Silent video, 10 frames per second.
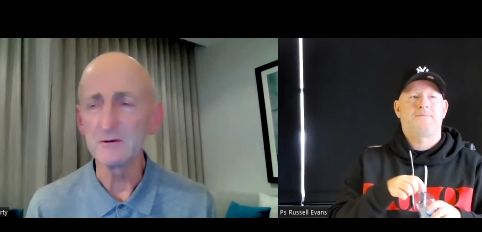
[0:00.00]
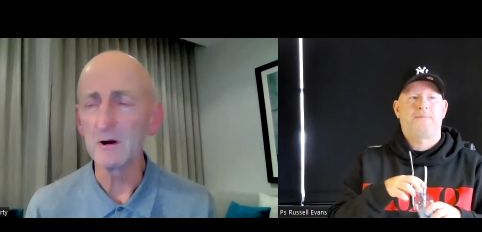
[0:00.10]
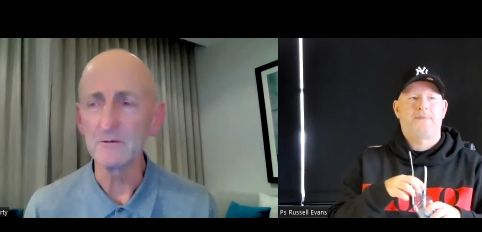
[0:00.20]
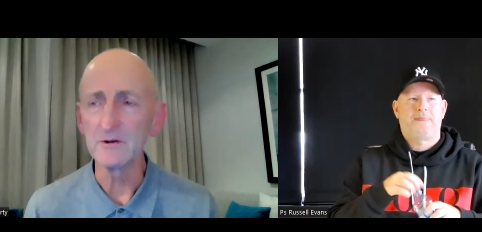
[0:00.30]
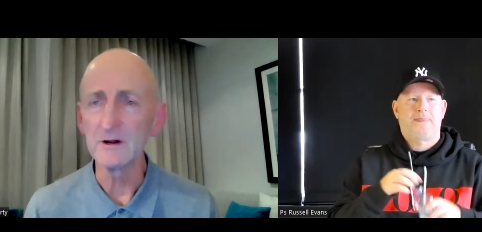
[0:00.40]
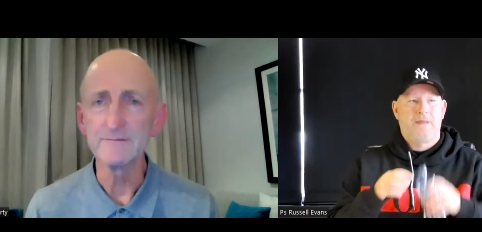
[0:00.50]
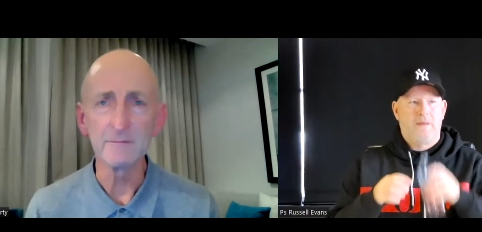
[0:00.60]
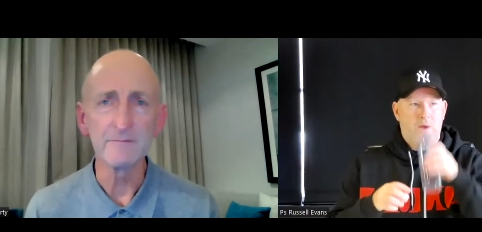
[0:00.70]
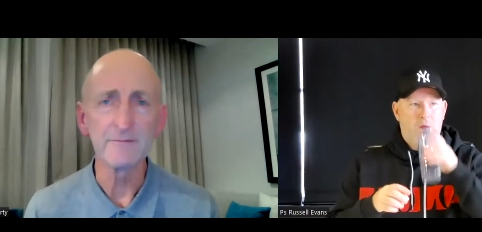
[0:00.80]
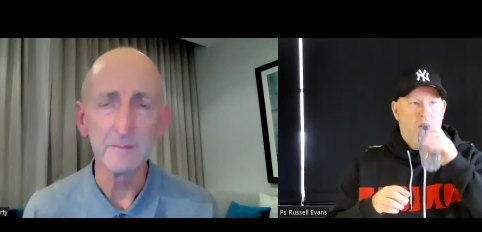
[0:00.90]
Speaker 1: well known for,
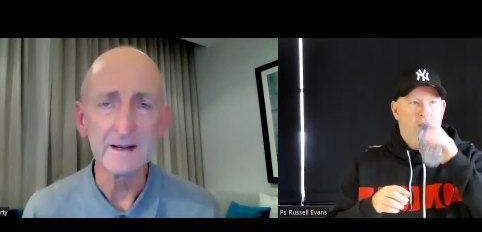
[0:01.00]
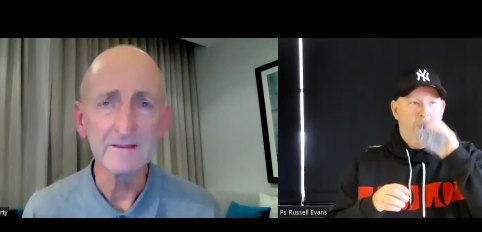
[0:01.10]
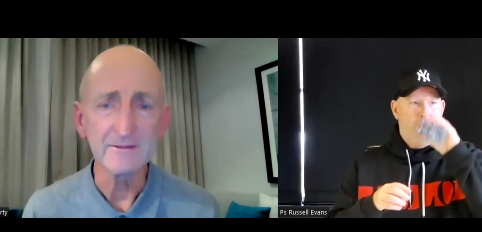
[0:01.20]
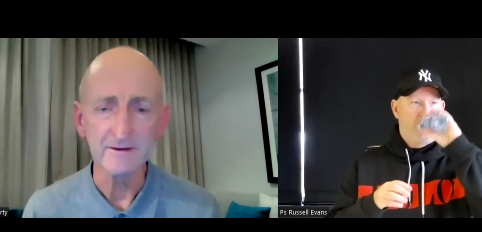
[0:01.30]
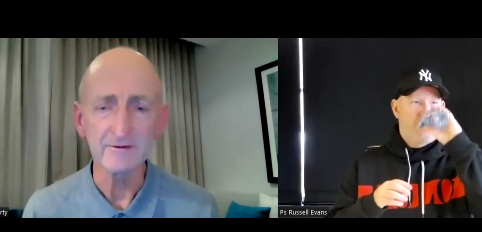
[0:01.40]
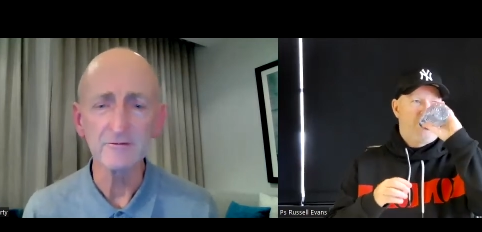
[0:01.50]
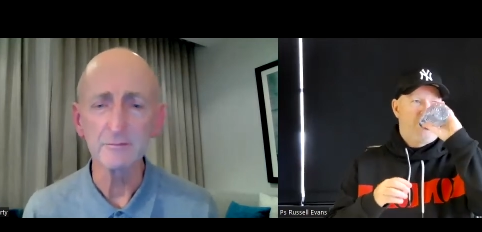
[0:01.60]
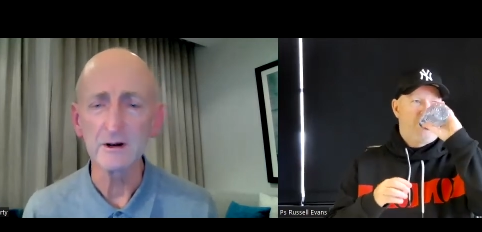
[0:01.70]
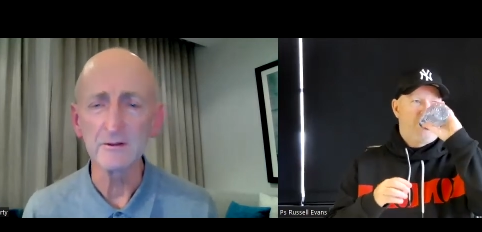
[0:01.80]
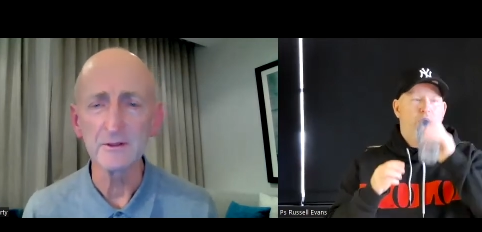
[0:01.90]
for many things,
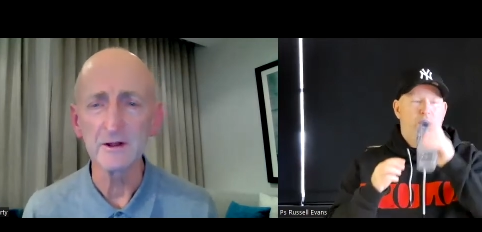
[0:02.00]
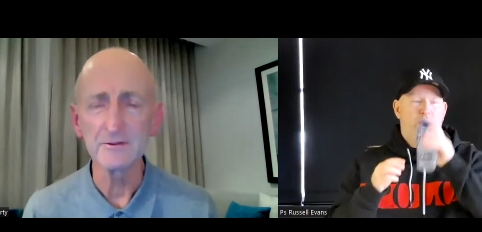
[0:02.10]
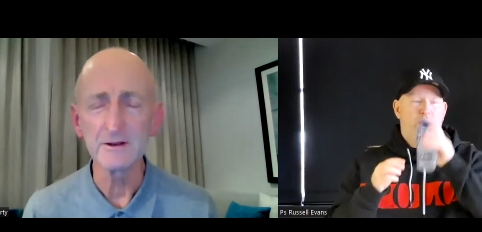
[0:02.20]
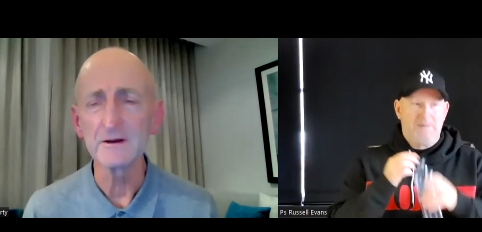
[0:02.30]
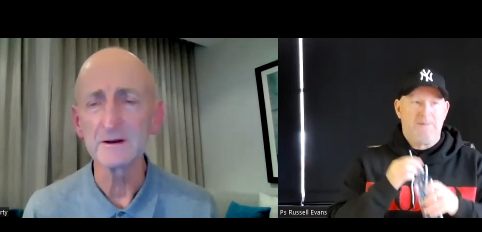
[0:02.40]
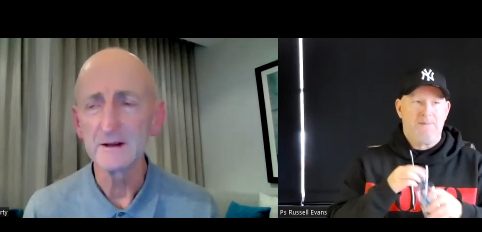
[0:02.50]
but I, th- I think